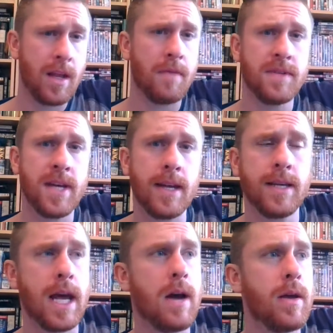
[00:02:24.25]
I've checked
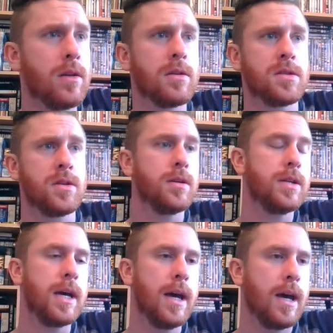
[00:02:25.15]
it out. It looks good.
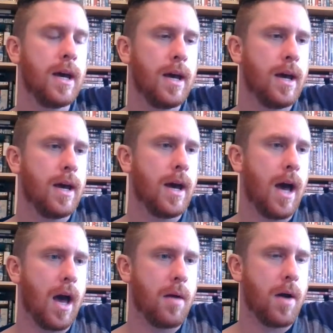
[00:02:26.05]

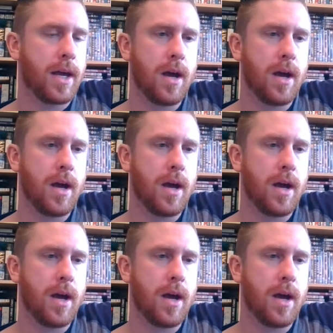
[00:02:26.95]
I